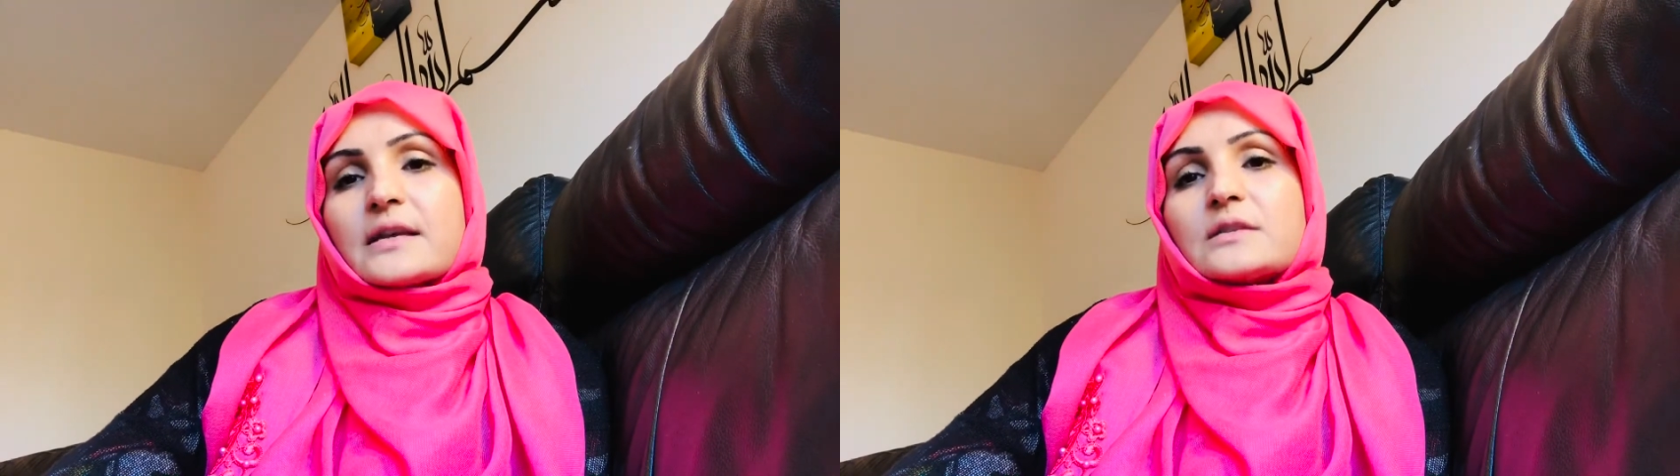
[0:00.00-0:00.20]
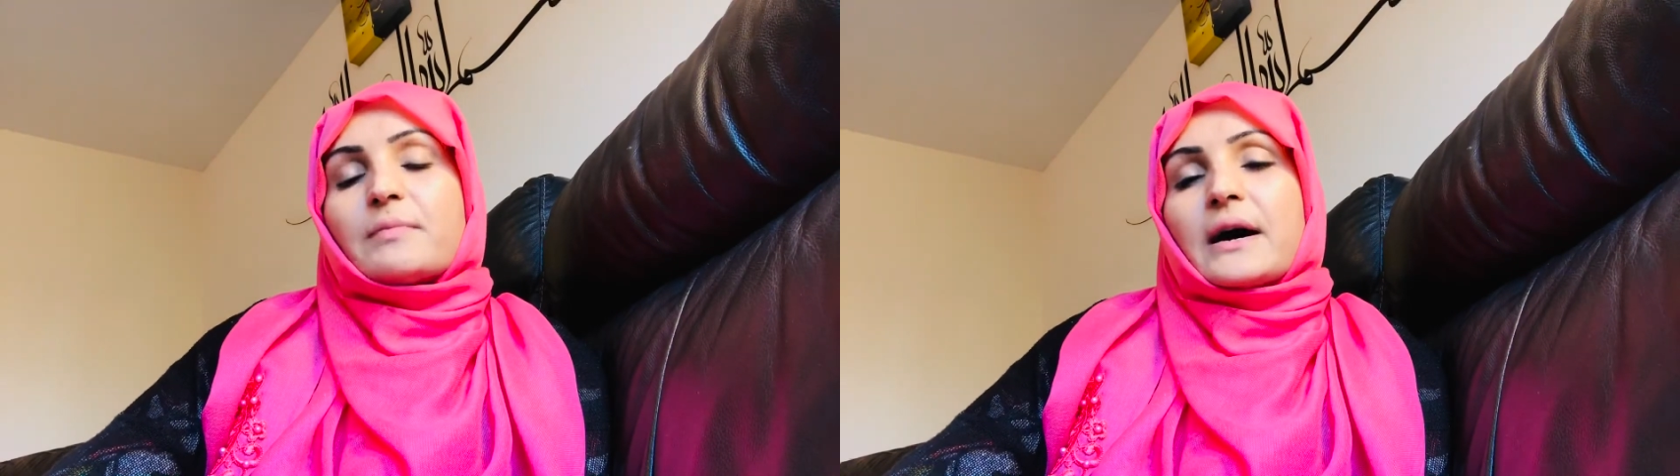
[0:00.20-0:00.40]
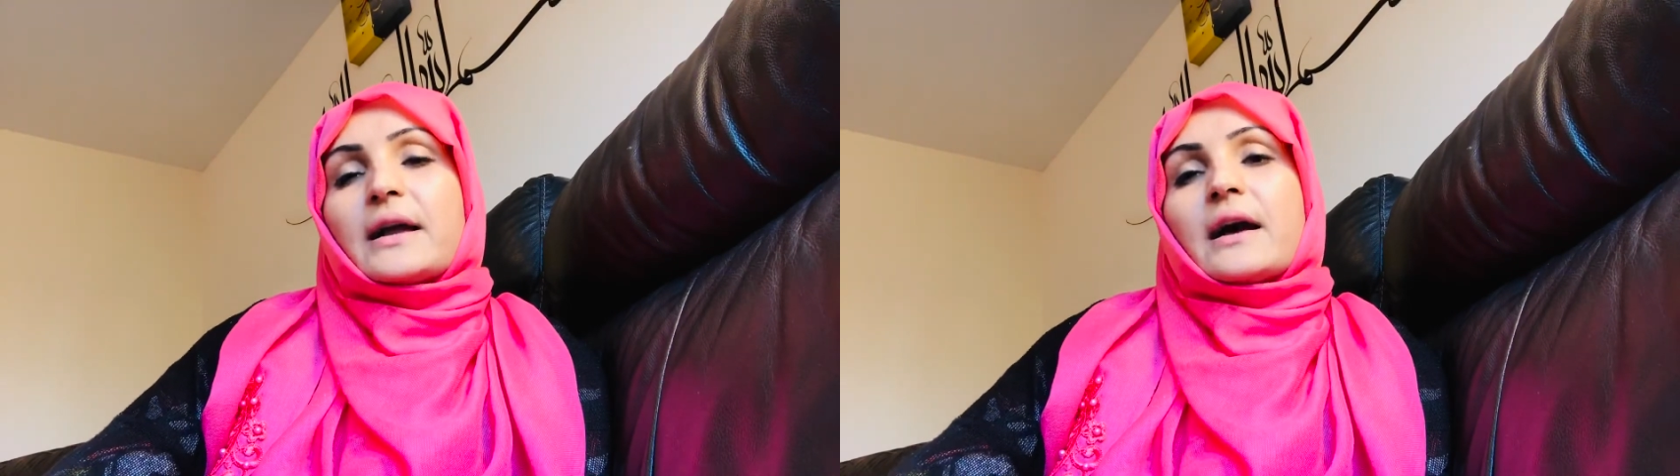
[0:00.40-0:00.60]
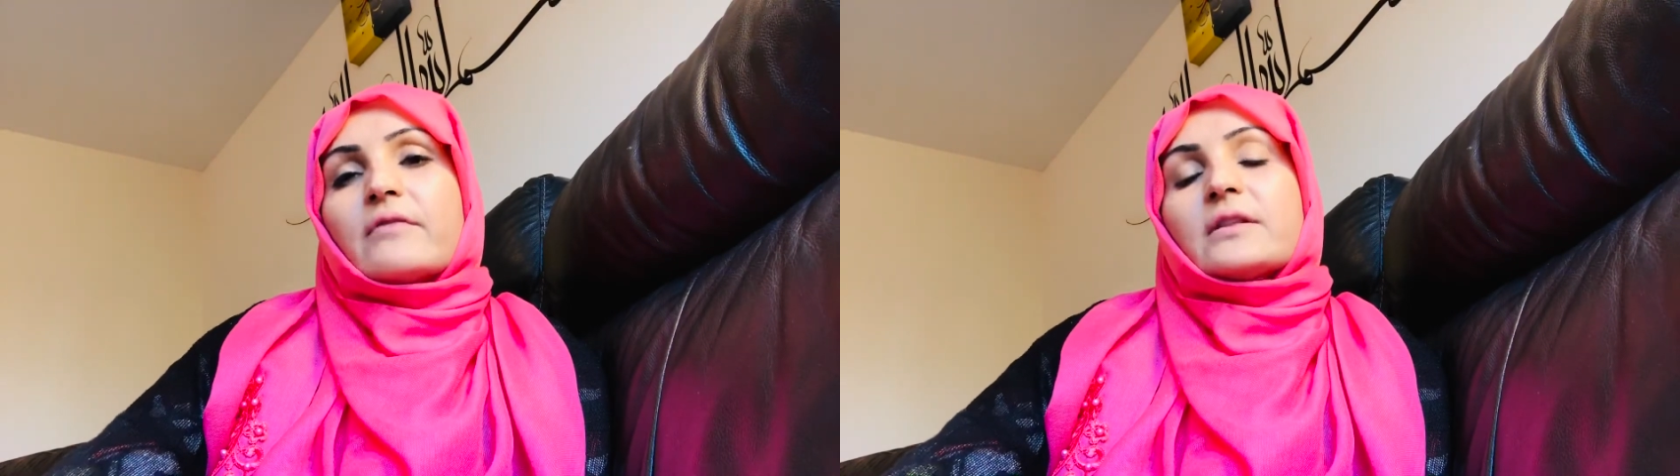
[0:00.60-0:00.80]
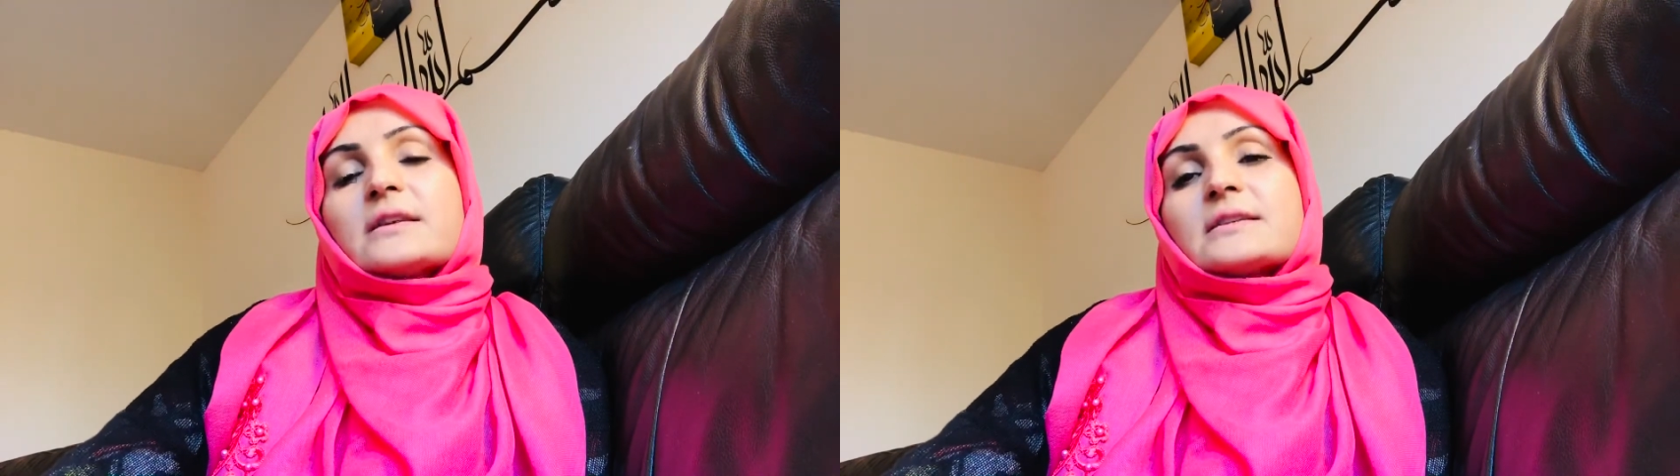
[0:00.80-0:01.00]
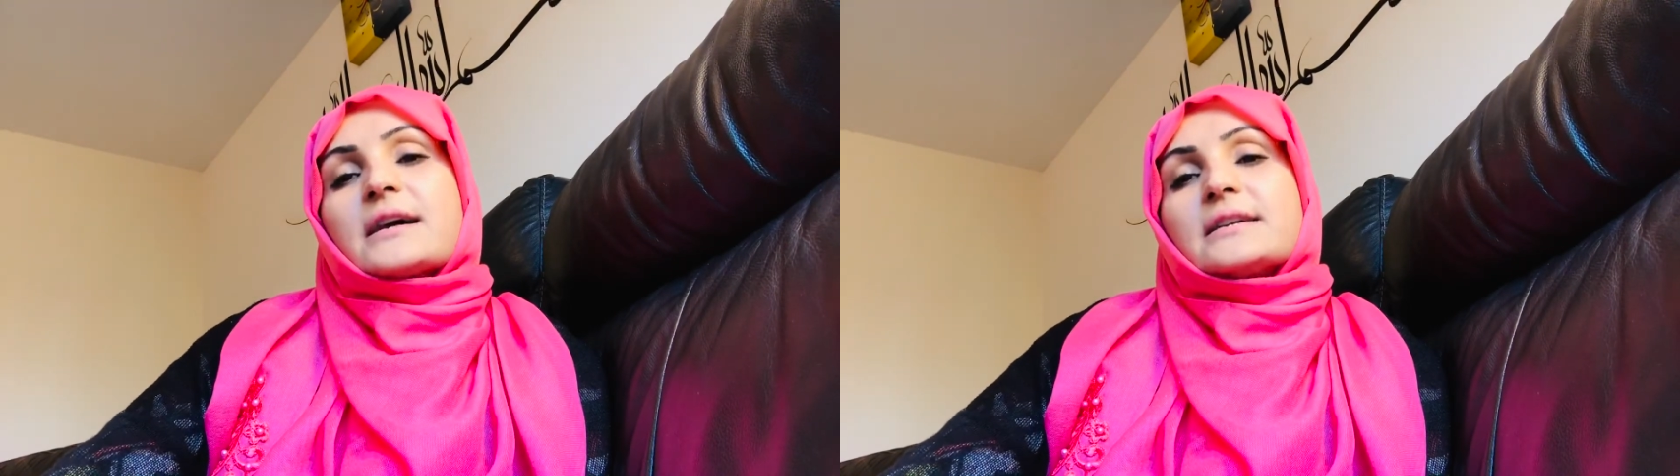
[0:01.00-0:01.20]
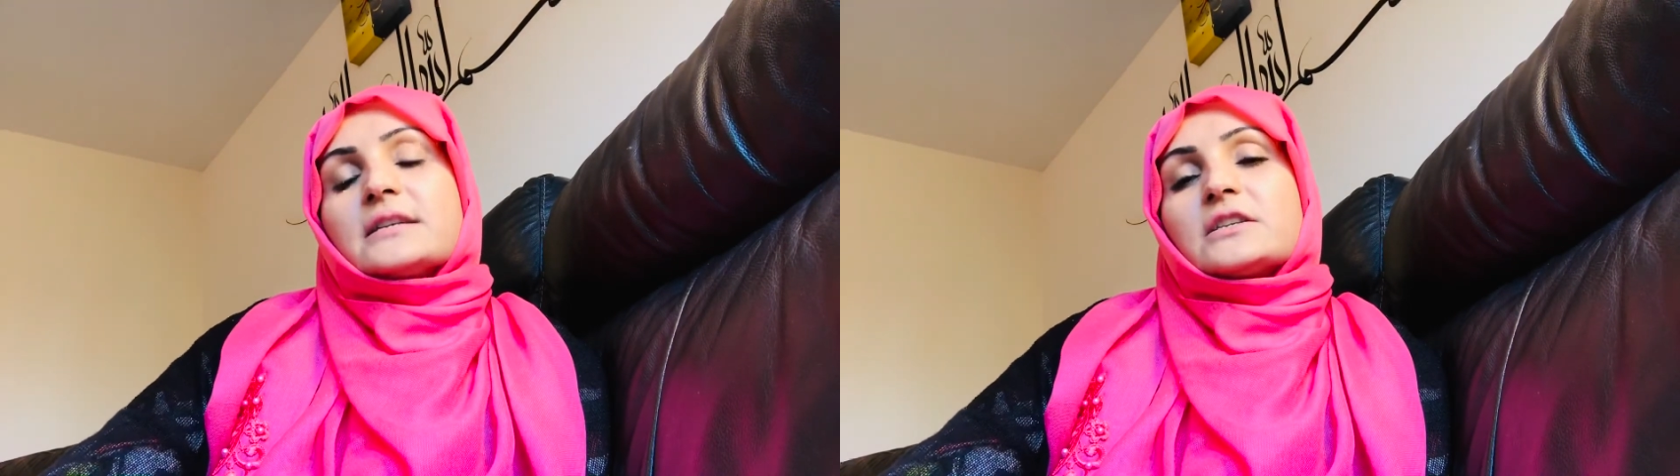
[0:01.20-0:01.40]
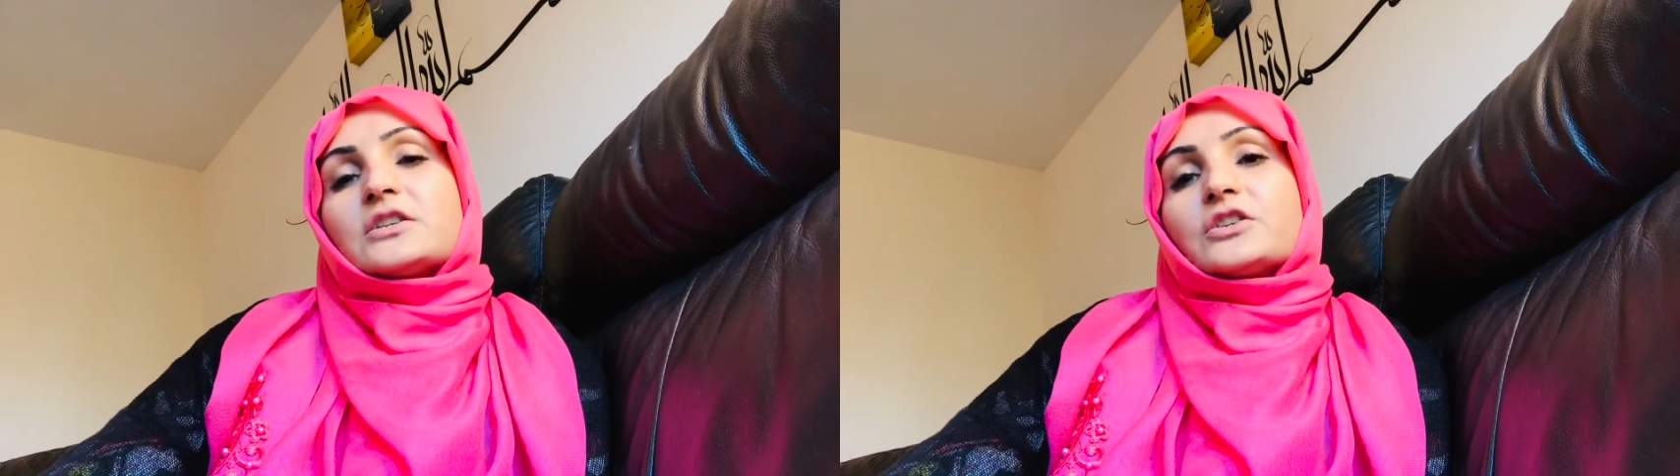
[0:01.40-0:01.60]
is by having this
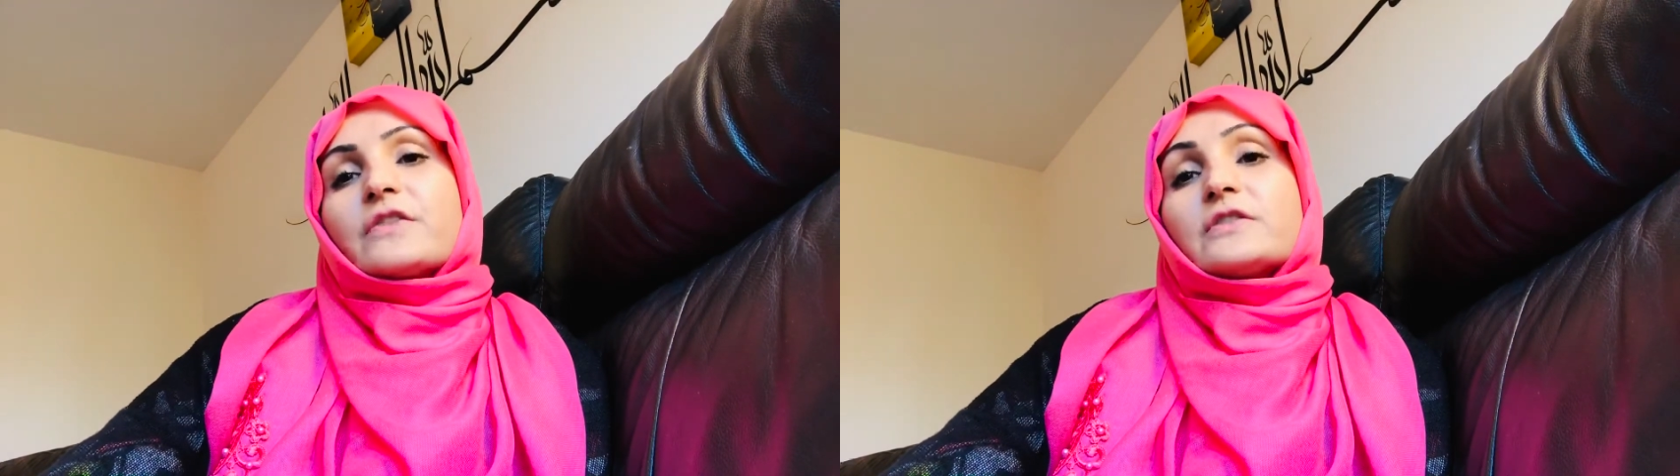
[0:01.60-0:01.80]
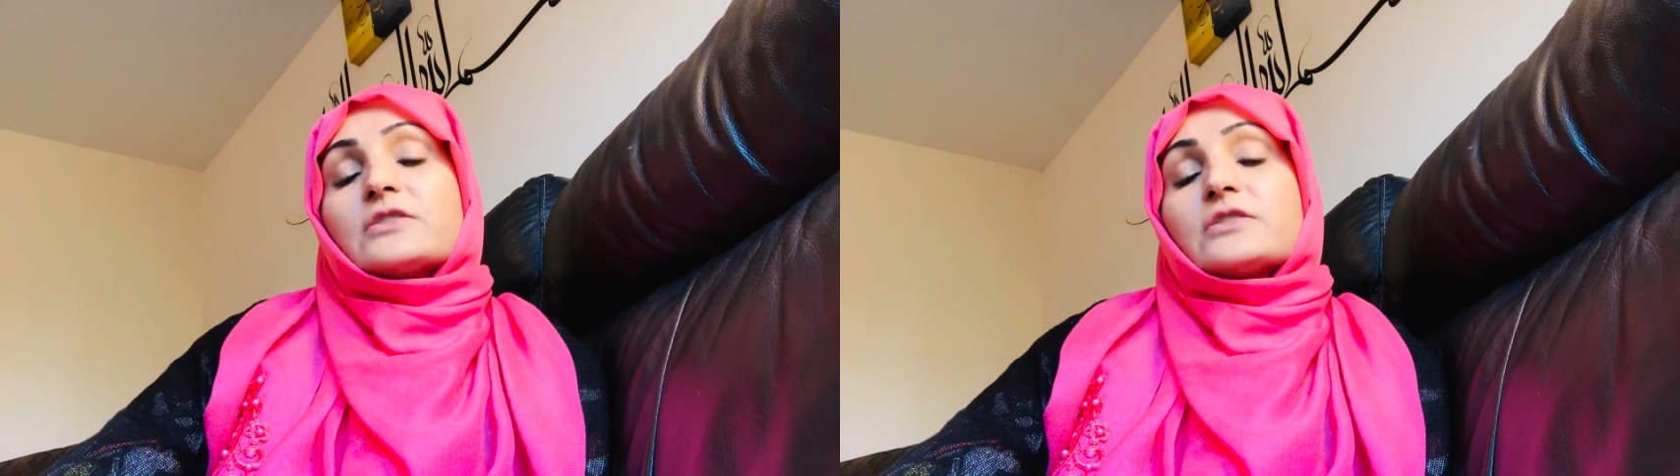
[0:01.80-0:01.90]
identity shift.